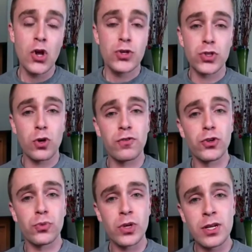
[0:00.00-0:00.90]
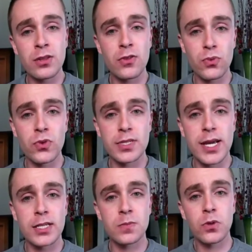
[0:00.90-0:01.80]
So if you're reading through the
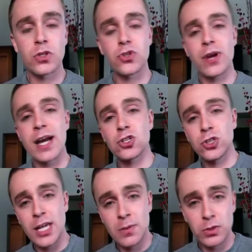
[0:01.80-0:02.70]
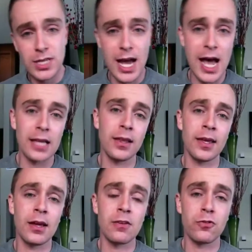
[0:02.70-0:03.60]
textbooks, you're actually able to
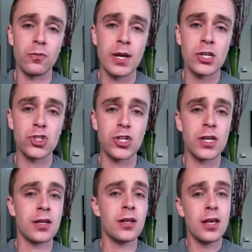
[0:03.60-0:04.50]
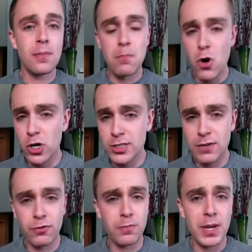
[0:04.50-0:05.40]
highlight information, mark
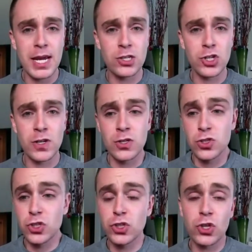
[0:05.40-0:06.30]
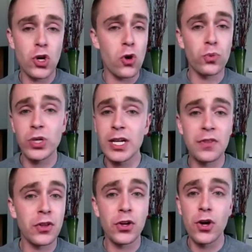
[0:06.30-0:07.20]
different pages, go read
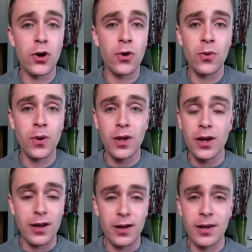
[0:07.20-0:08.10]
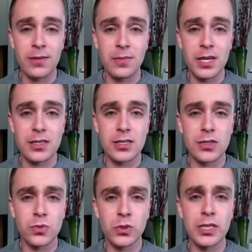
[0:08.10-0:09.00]
on the go.
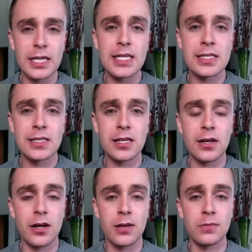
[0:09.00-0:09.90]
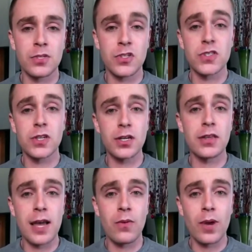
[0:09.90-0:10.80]
It's really easy to study
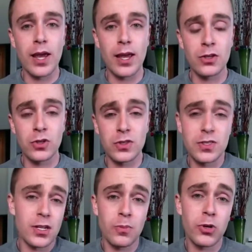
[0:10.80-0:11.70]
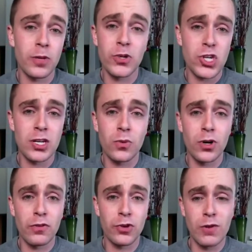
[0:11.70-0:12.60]
that way, and you can study pretty much
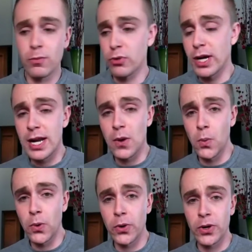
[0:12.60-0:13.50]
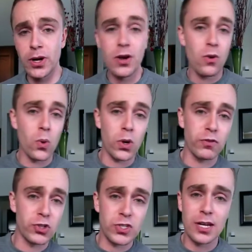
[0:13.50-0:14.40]
anywhere. If you have a break at work, or if
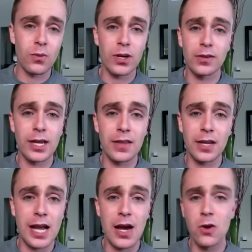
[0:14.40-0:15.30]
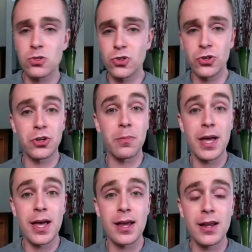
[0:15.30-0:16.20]
you just kind of want to lay on the couch or in your
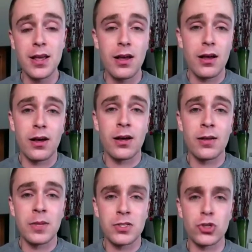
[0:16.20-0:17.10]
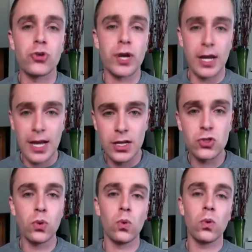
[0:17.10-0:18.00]
bed, it's a great kind of
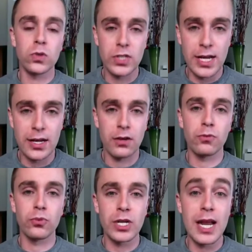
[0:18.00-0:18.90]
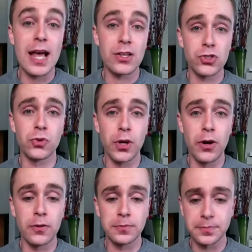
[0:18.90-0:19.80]
tool to kind of read as you go.